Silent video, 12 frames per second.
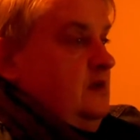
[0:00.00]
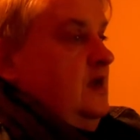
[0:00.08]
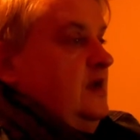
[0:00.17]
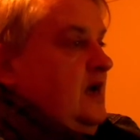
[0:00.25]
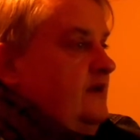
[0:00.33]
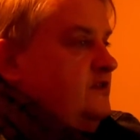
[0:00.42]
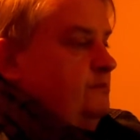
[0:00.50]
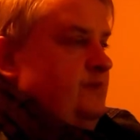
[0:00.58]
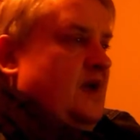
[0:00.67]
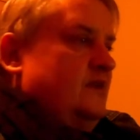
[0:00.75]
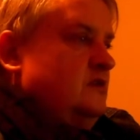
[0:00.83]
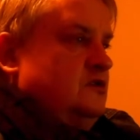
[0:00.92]
and after
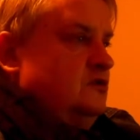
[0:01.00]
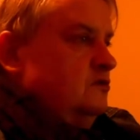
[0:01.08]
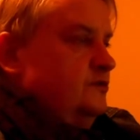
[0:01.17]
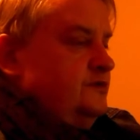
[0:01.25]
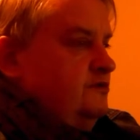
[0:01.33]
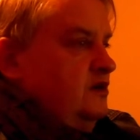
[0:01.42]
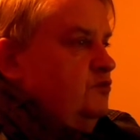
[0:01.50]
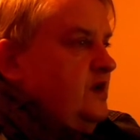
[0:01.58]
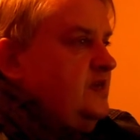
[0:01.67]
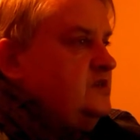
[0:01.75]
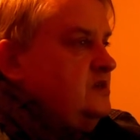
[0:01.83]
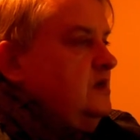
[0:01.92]
about 2 or 3
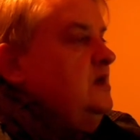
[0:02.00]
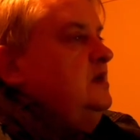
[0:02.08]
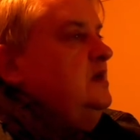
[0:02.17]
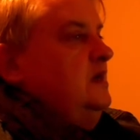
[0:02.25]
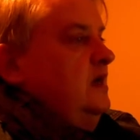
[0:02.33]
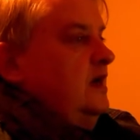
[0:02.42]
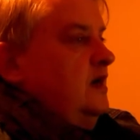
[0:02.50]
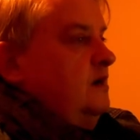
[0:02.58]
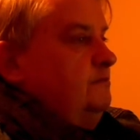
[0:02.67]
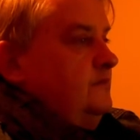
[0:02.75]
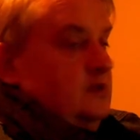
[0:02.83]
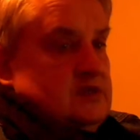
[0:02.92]
weeks,
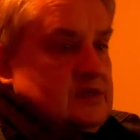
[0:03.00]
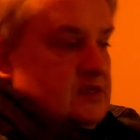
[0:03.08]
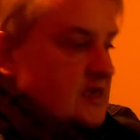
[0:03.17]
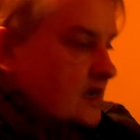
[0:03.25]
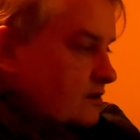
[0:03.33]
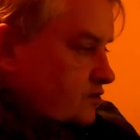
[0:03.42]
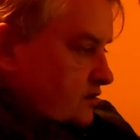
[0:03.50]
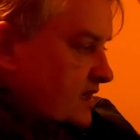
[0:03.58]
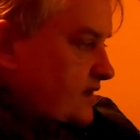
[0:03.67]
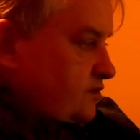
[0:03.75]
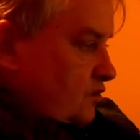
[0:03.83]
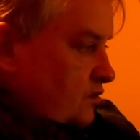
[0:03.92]
sit down and look
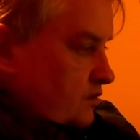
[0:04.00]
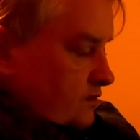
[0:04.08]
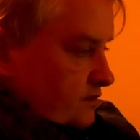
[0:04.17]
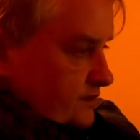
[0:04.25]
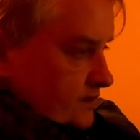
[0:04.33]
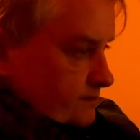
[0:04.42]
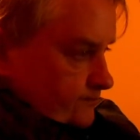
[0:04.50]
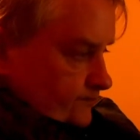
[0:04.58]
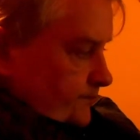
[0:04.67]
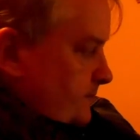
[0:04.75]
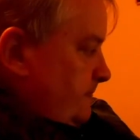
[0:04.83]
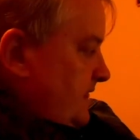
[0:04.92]
at all
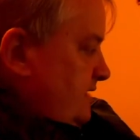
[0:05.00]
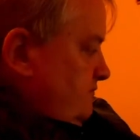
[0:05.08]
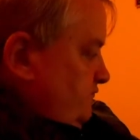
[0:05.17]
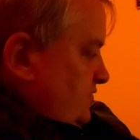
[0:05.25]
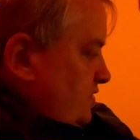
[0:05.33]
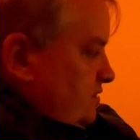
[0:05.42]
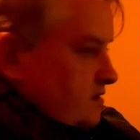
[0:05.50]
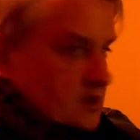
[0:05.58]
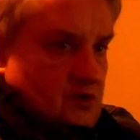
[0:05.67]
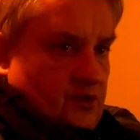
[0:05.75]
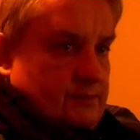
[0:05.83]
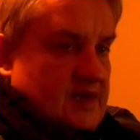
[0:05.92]

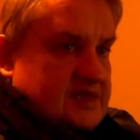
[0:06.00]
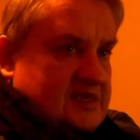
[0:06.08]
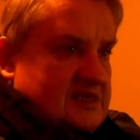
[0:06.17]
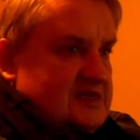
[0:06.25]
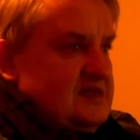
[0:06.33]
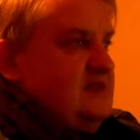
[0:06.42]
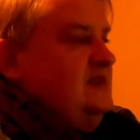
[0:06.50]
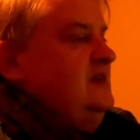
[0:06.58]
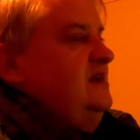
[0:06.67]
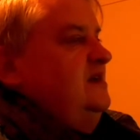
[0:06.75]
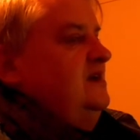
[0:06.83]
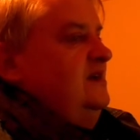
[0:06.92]
the messages,
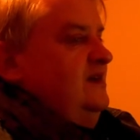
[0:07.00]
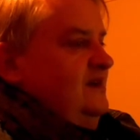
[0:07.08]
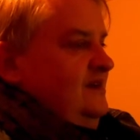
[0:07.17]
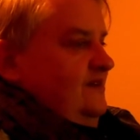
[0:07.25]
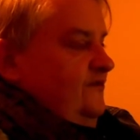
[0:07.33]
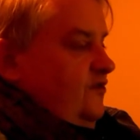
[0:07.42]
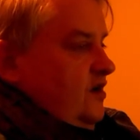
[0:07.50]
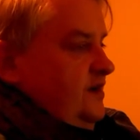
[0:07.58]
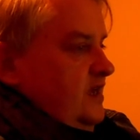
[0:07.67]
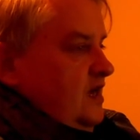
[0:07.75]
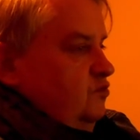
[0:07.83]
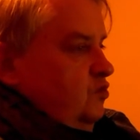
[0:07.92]

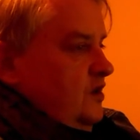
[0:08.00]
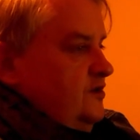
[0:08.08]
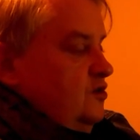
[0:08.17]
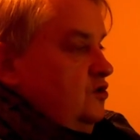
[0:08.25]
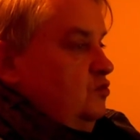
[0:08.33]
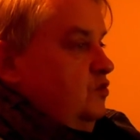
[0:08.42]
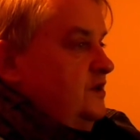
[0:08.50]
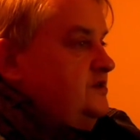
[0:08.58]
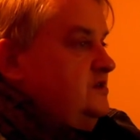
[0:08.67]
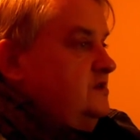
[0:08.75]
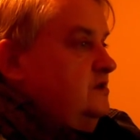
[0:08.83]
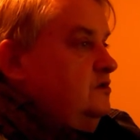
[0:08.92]
find out who
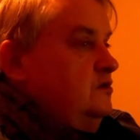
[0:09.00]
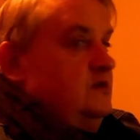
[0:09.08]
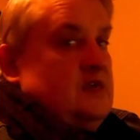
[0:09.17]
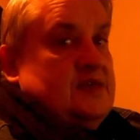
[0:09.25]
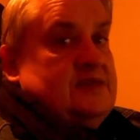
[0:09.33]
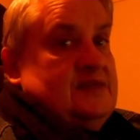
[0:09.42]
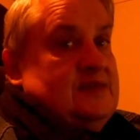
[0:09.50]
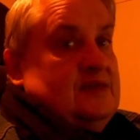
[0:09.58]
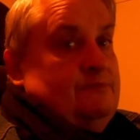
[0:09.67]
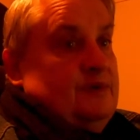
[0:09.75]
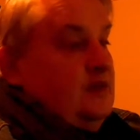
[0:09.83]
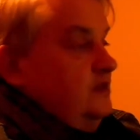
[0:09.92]
wants it and who doesn't.
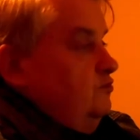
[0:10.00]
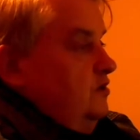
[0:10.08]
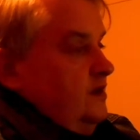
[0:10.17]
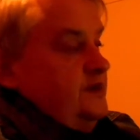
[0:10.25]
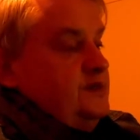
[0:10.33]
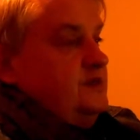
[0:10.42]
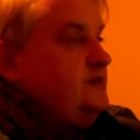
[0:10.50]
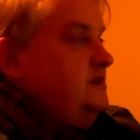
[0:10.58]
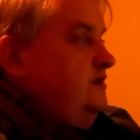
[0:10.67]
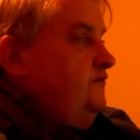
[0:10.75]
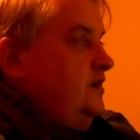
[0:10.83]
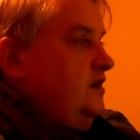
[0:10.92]
But
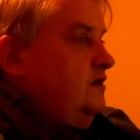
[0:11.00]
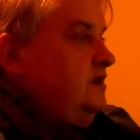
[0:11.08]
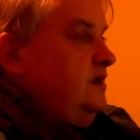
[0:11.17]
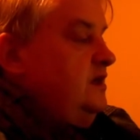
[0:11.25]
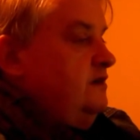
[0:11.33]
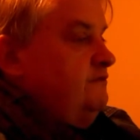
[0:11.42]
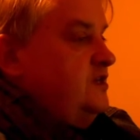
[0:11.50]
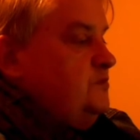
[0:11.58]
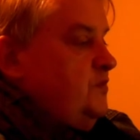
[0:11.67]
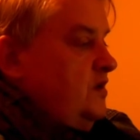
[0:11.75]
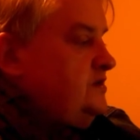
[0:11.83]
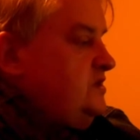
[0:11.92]
otherwise, if I don't get any
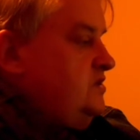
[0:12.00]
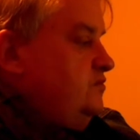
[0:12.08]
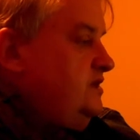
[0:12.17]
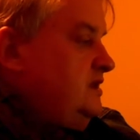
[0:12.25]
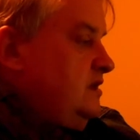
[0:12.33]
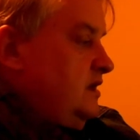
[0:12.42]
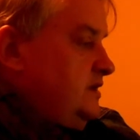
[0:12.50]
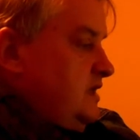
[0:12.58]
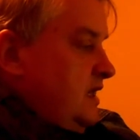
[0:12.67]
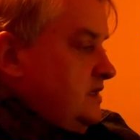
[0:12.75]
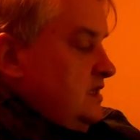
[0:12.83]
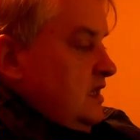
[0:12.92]
response or anything like
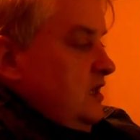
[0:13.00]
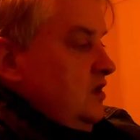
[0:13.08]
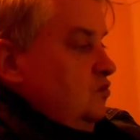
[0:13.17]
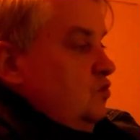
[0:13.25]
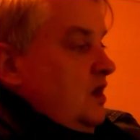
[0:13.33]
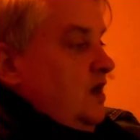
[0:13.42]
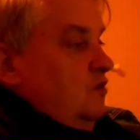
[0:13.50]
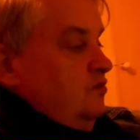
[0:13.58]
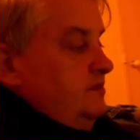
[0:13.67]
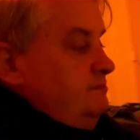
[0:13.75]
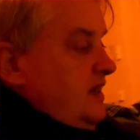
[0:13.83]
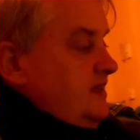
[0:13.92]
that, well,
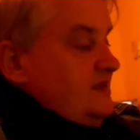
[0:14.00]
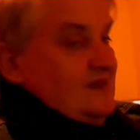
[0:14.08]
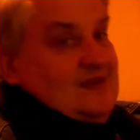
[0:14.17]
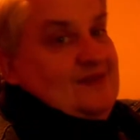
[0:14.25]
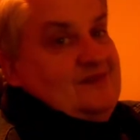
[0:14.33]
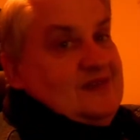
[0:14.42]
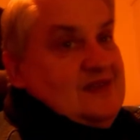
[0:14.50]
we may just have